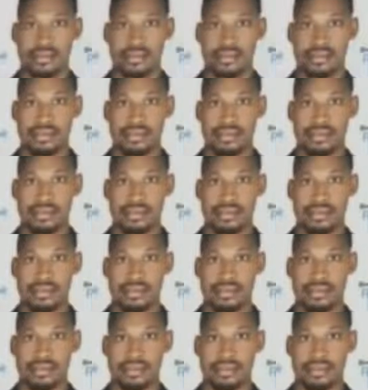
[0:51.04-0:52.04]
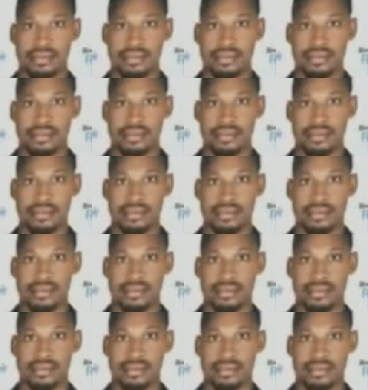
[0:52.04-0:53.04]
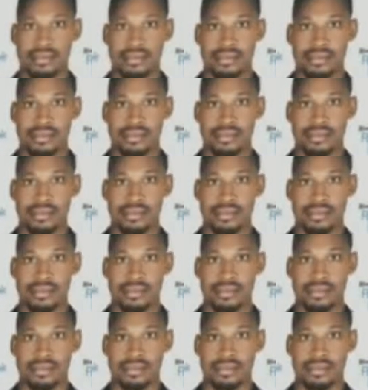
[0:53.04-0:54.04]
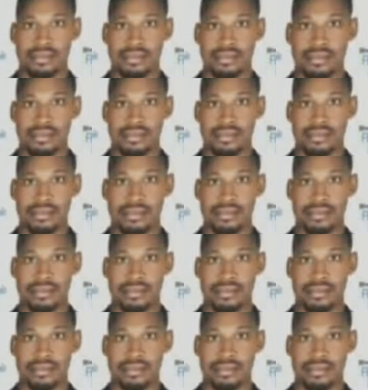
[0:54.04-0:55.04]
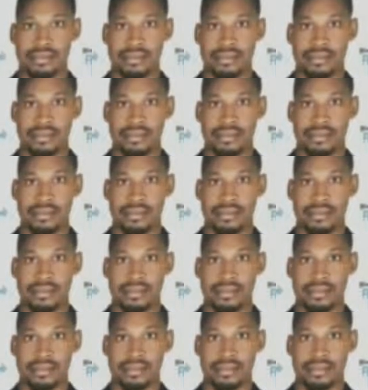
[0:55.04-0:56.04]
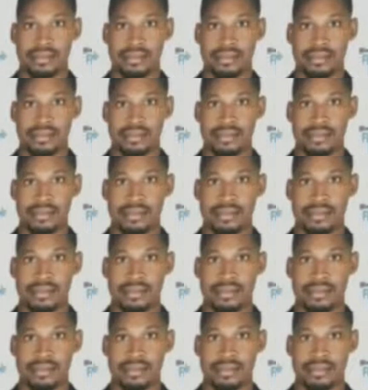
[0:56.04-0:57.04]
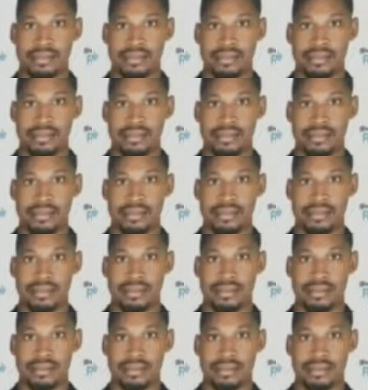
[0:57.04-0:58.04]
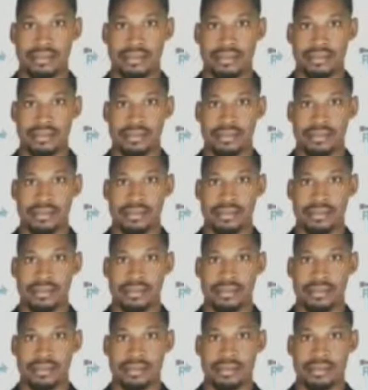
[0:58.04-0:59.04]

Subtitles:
(silent)